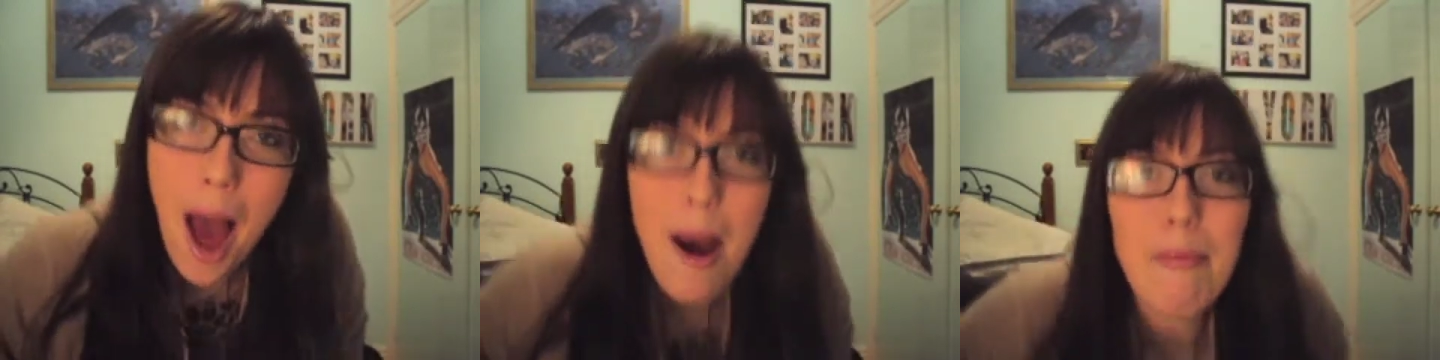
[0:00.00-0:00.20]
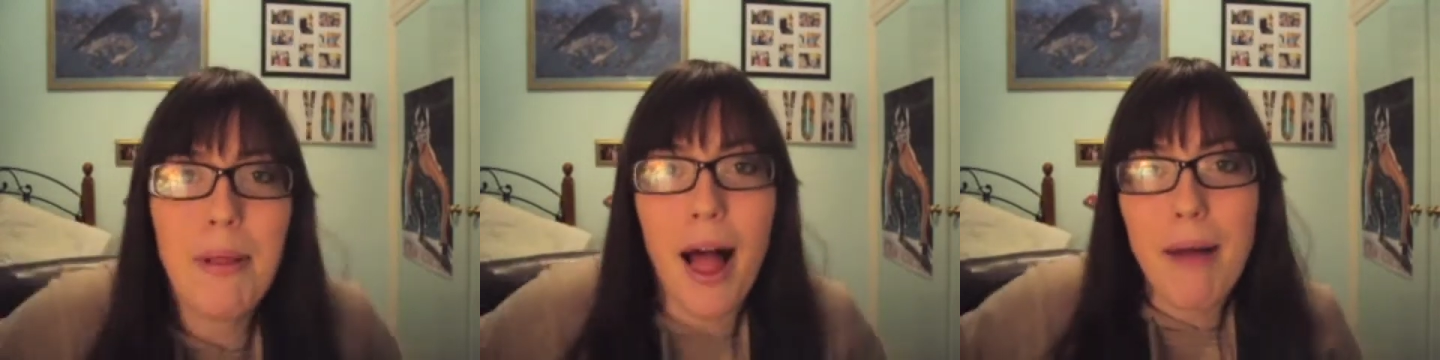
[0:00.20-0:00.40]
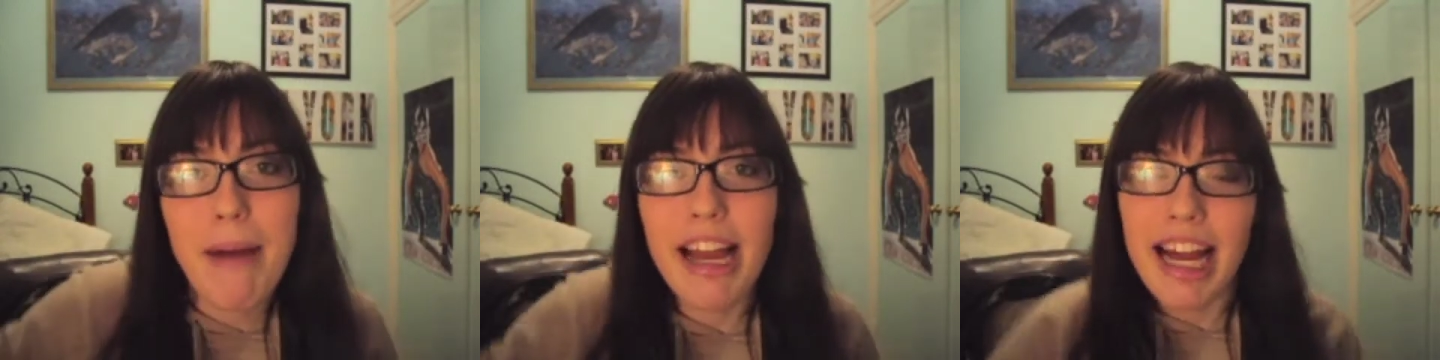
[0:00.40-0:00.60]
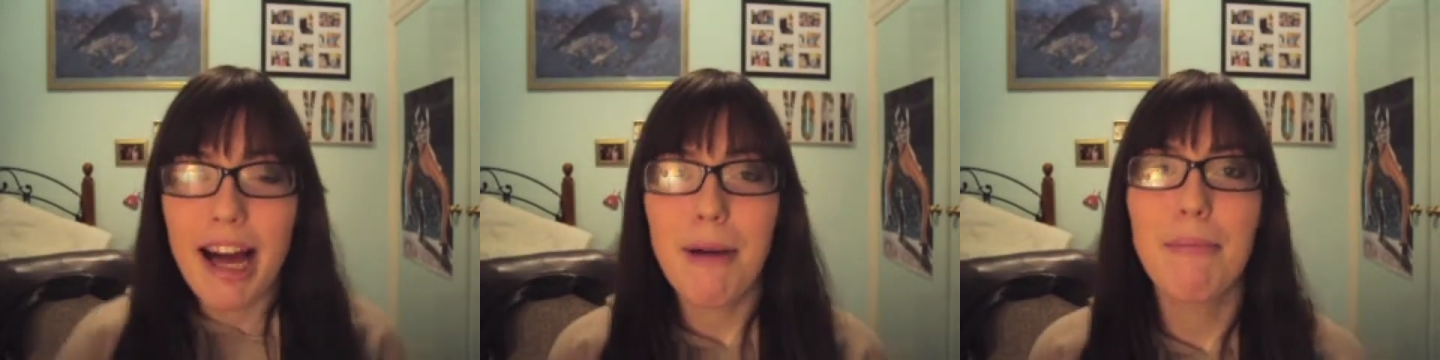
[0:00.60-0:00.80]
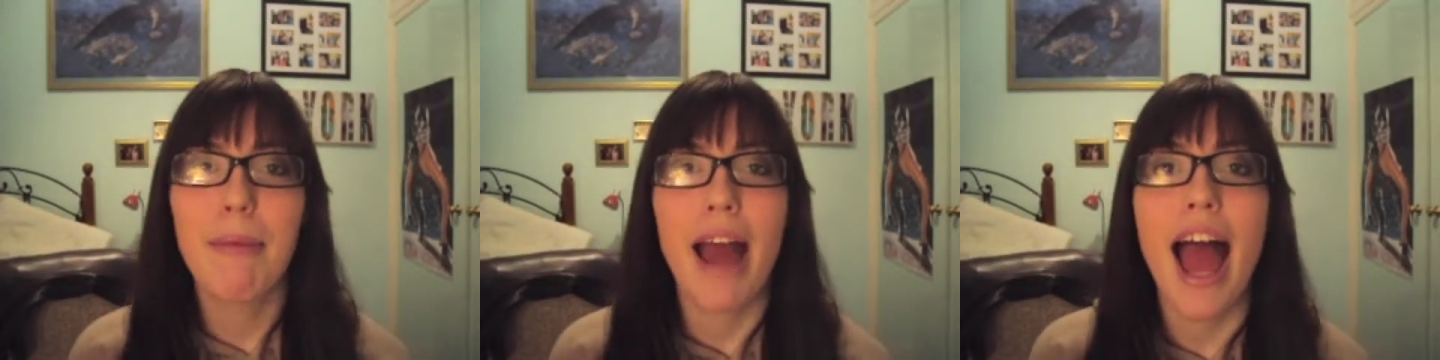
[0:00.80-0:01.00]
apply
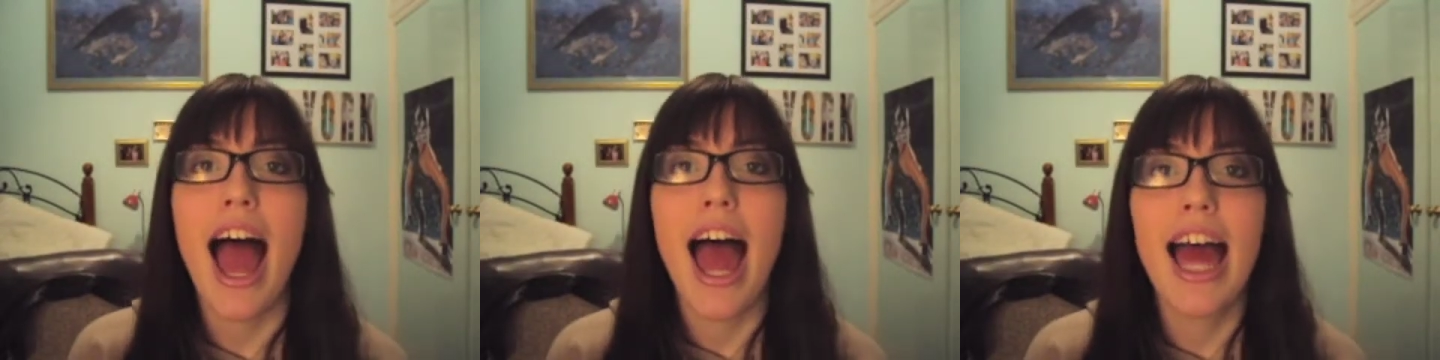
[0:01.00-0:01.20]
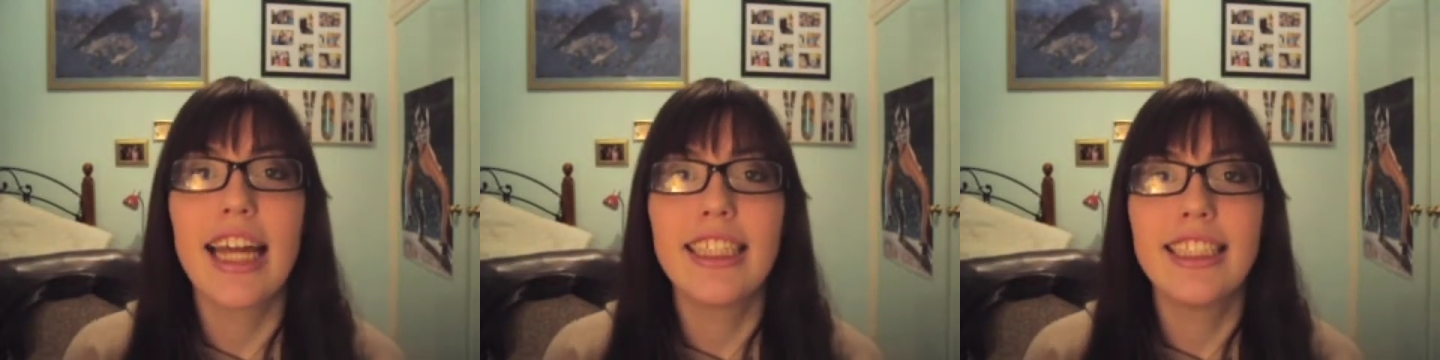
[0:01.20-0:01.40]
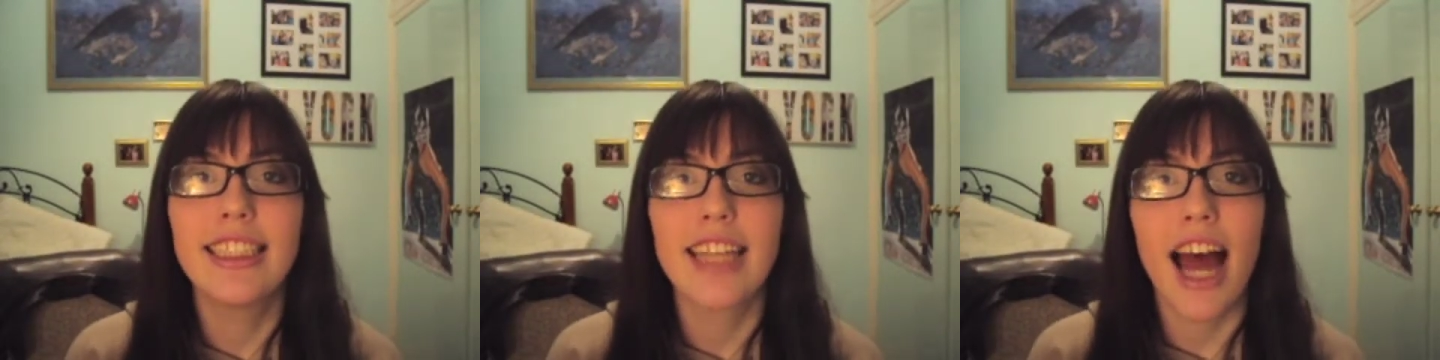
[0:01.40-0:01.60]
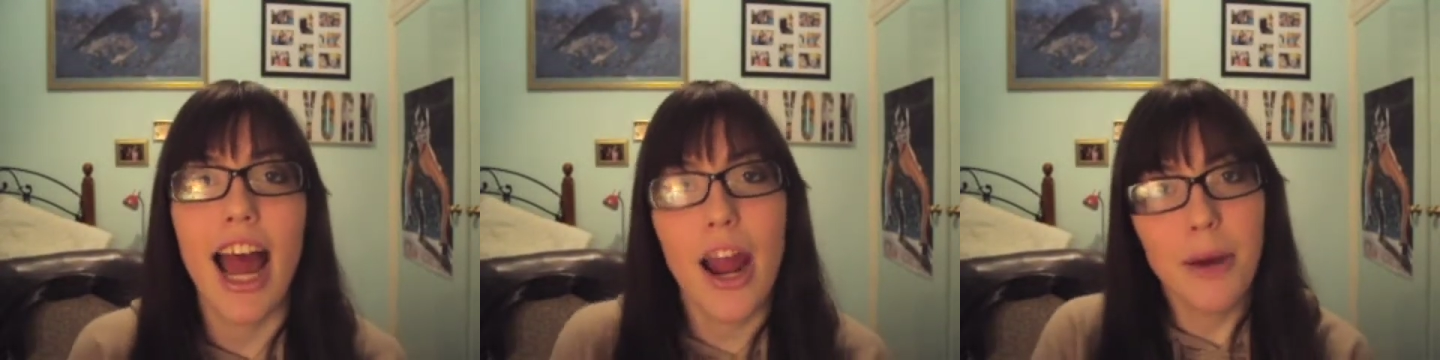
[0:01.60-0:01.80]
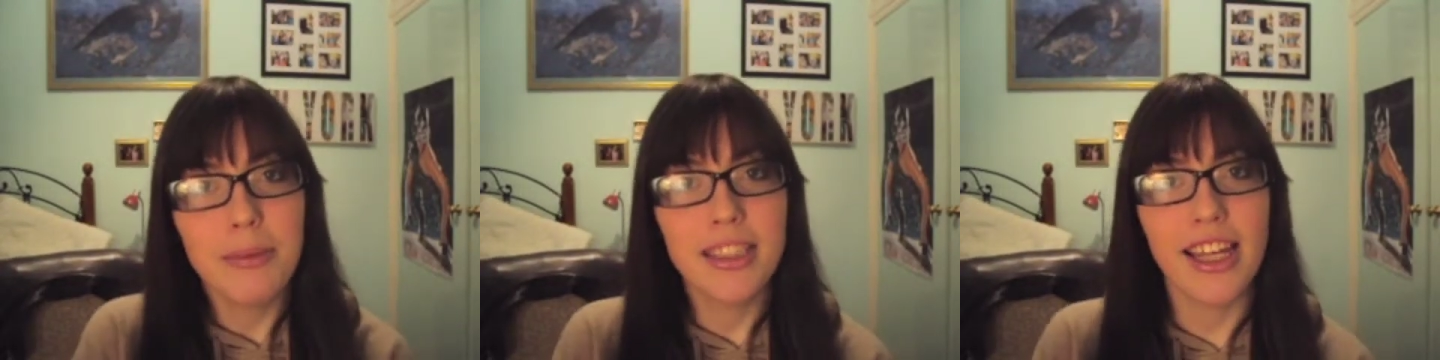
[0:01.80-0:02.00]
makeup, and
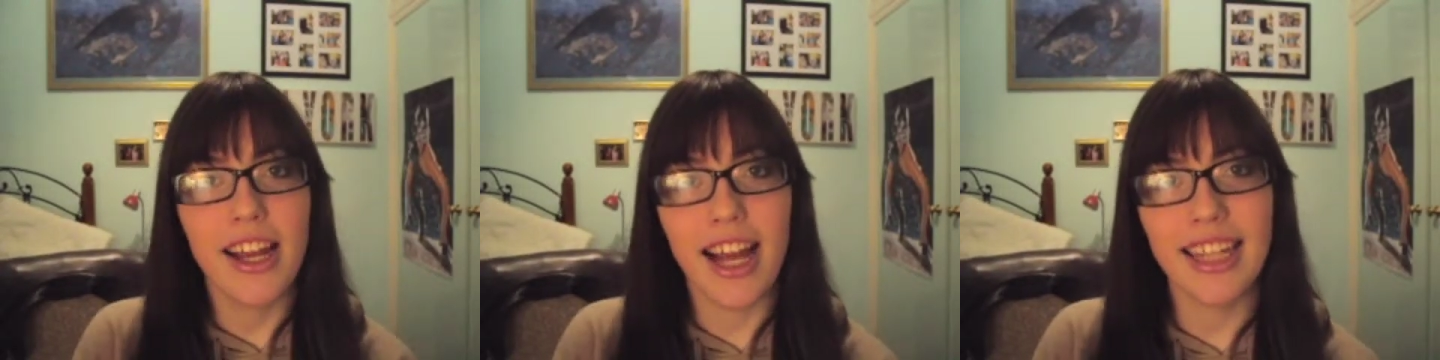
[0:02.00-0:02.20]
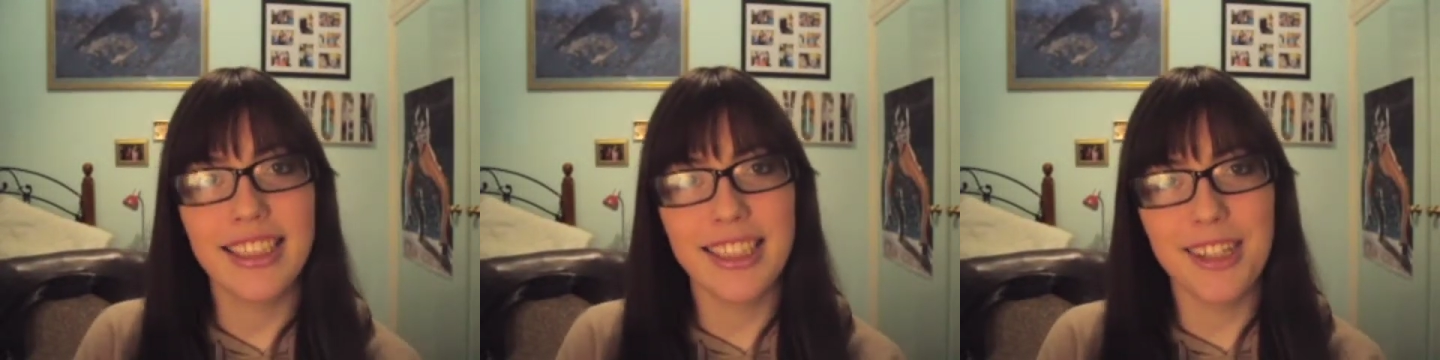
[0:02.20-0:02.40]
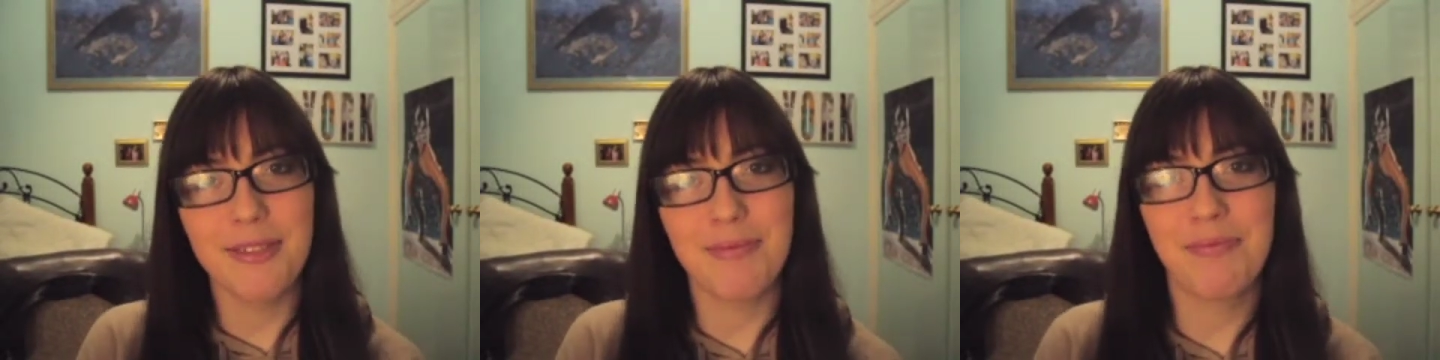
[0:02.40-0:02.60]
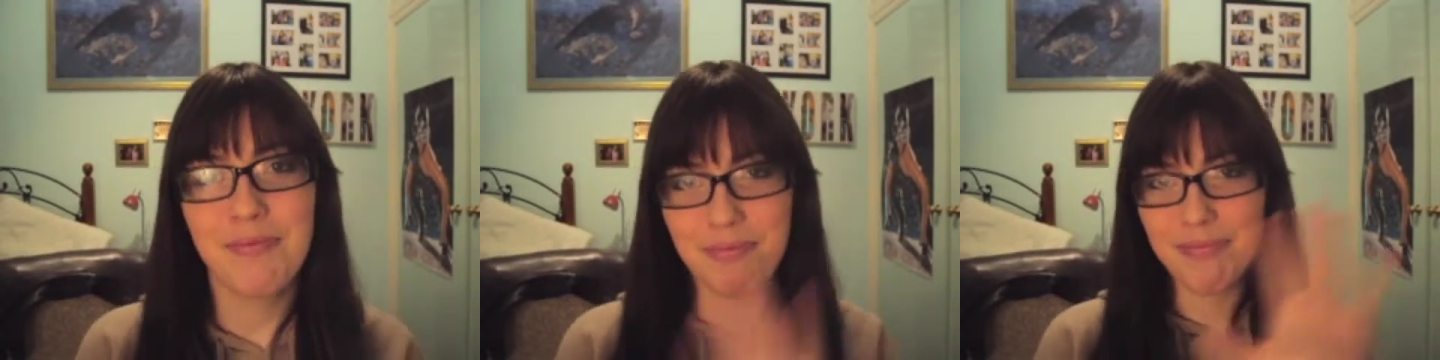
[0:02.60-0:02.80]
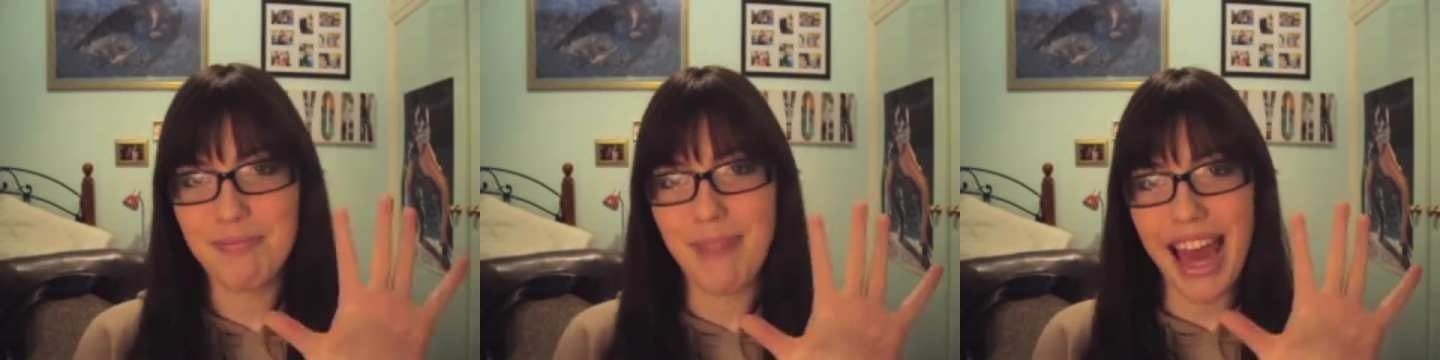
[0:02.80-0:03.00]
I hope to see you guys soon.
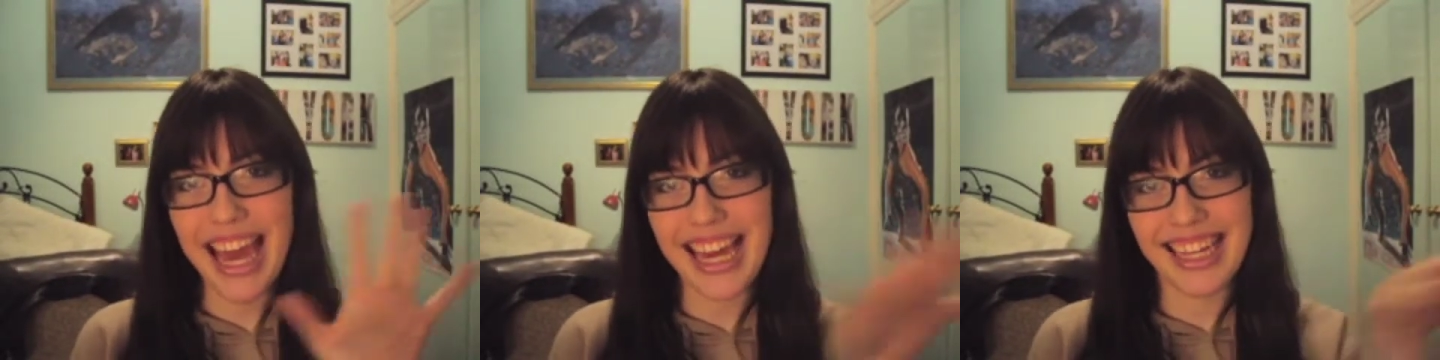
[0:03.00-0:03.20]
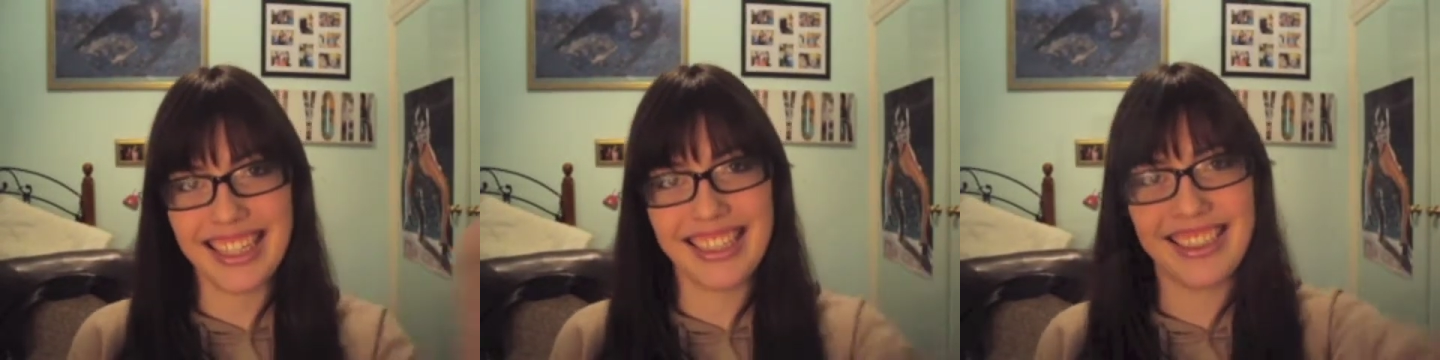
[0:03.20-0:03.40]
Bye!